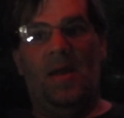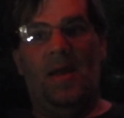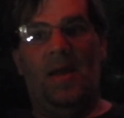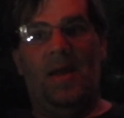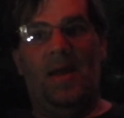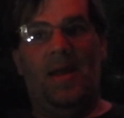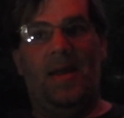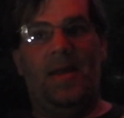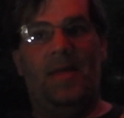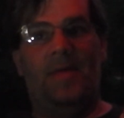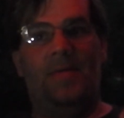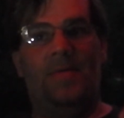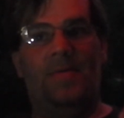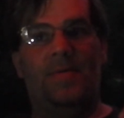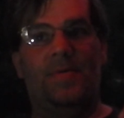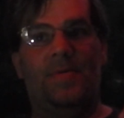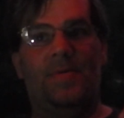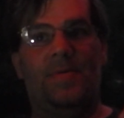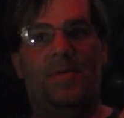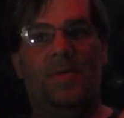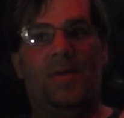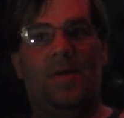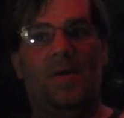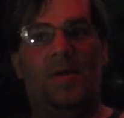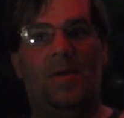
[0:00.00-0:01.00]
And,
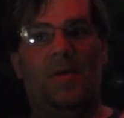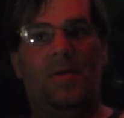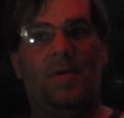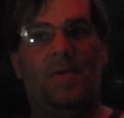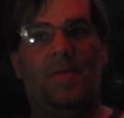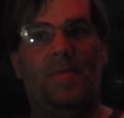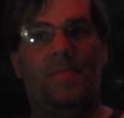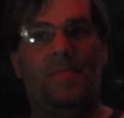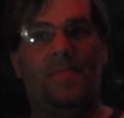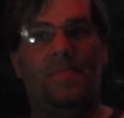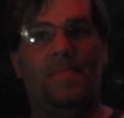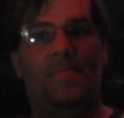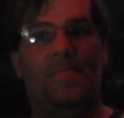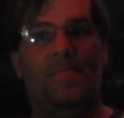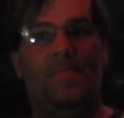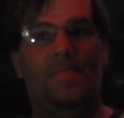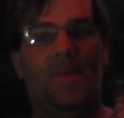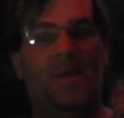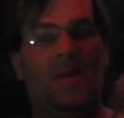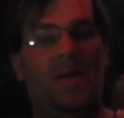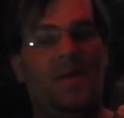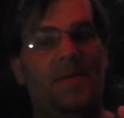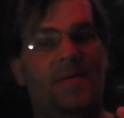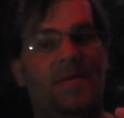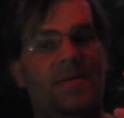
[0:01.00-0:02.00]
um,
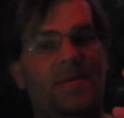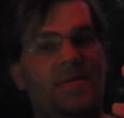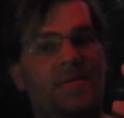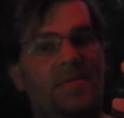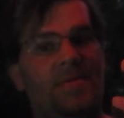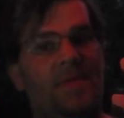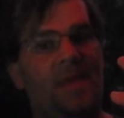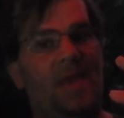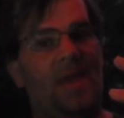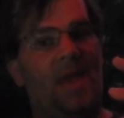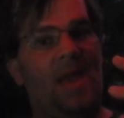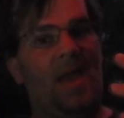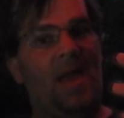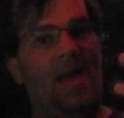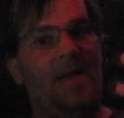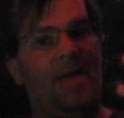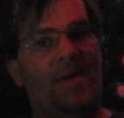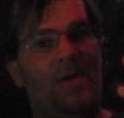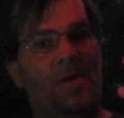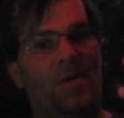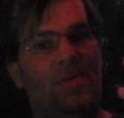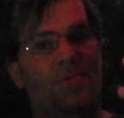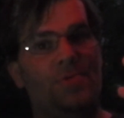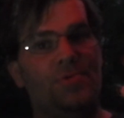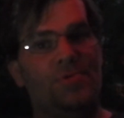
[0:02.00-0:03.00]
but I
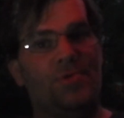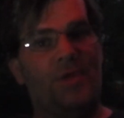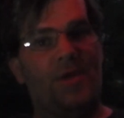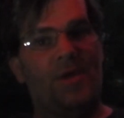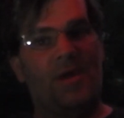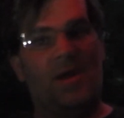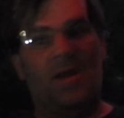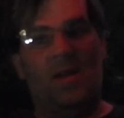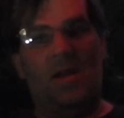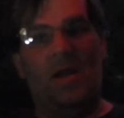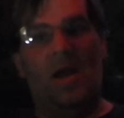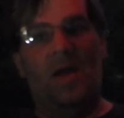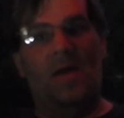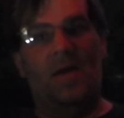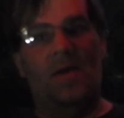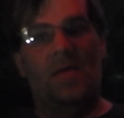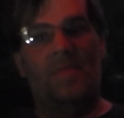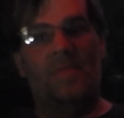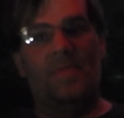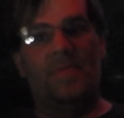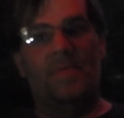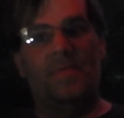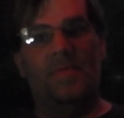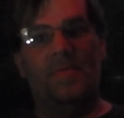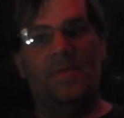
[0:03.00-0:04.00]
don't drink a lot
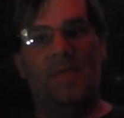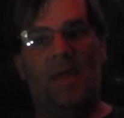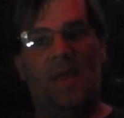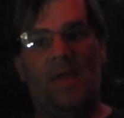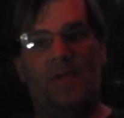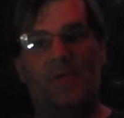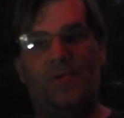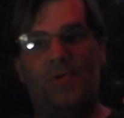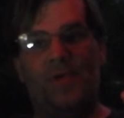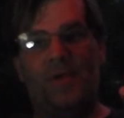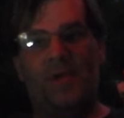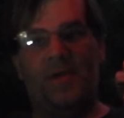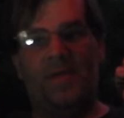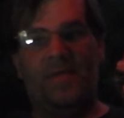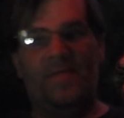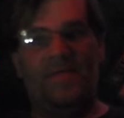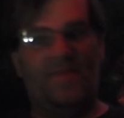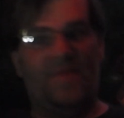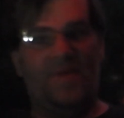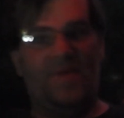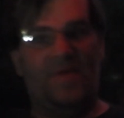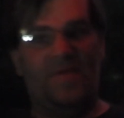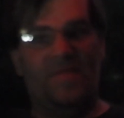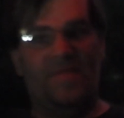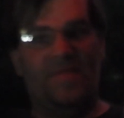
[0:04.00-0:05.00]
of it. I drink in
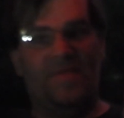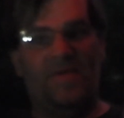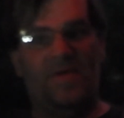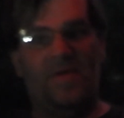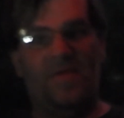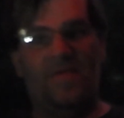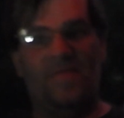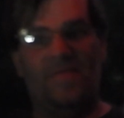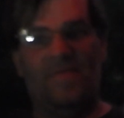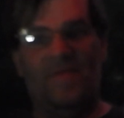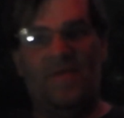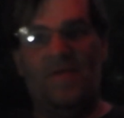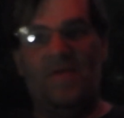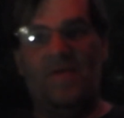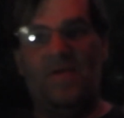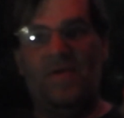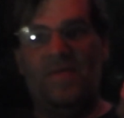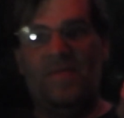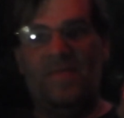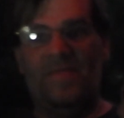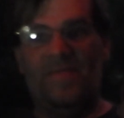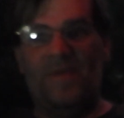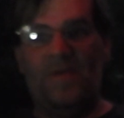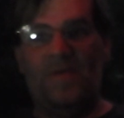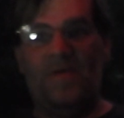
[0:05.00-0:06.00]
very, very, very,
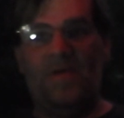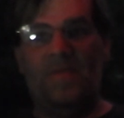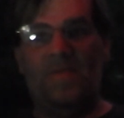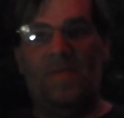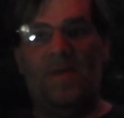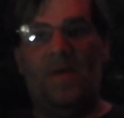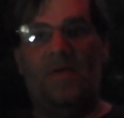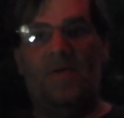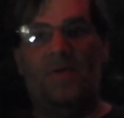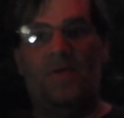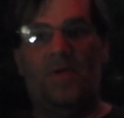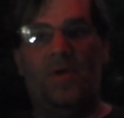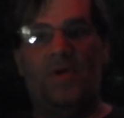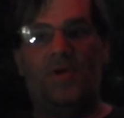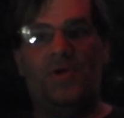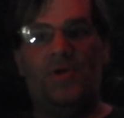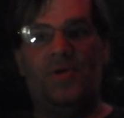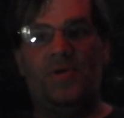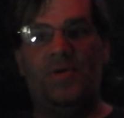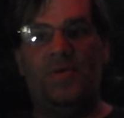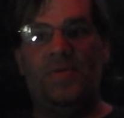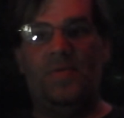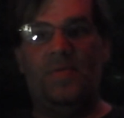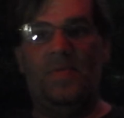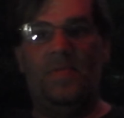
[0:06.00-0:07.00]
very
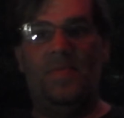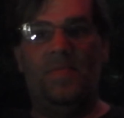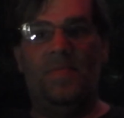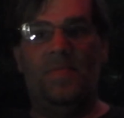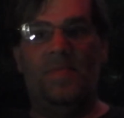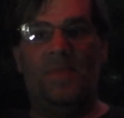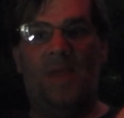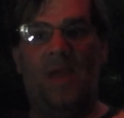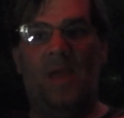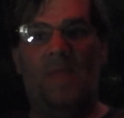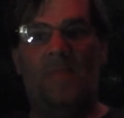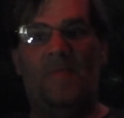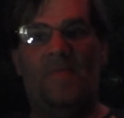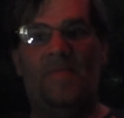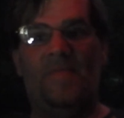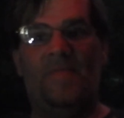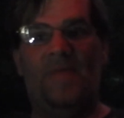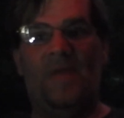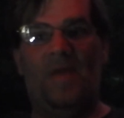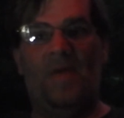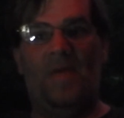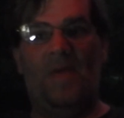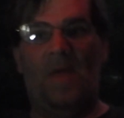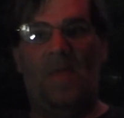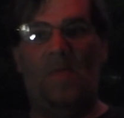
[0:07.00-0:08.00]
moderation. I'm a,
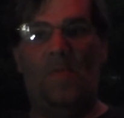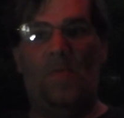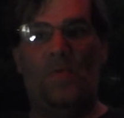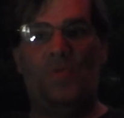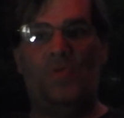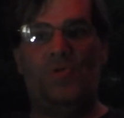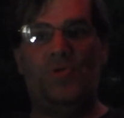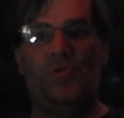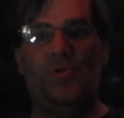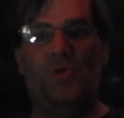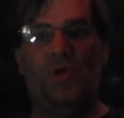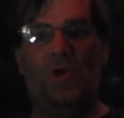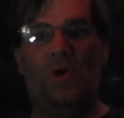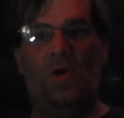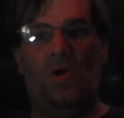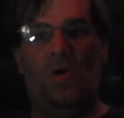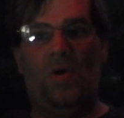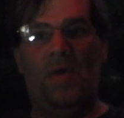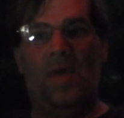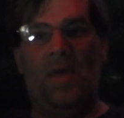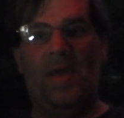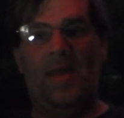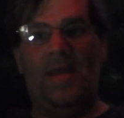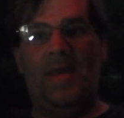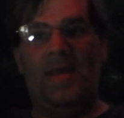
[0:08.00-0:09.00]
I'm what you call
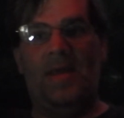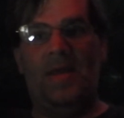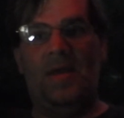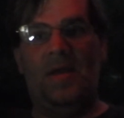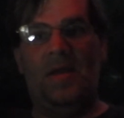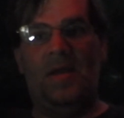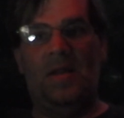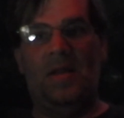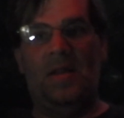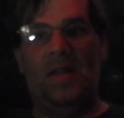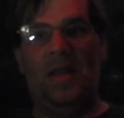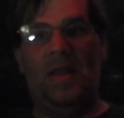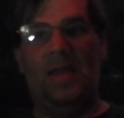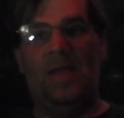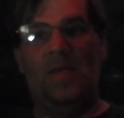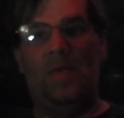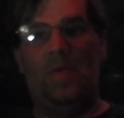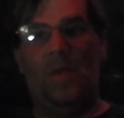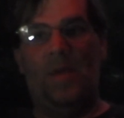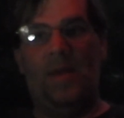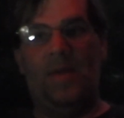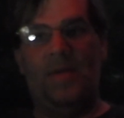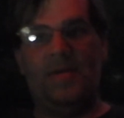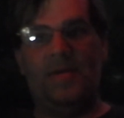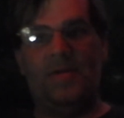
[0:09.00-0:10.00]
a
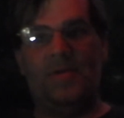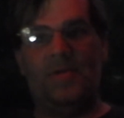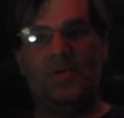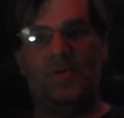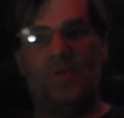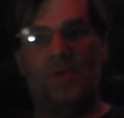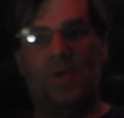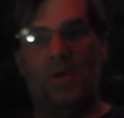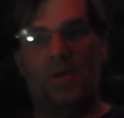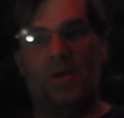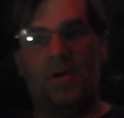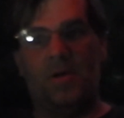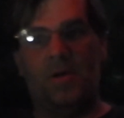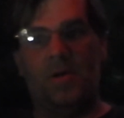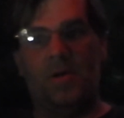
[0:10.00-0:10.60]
lightweight drunk.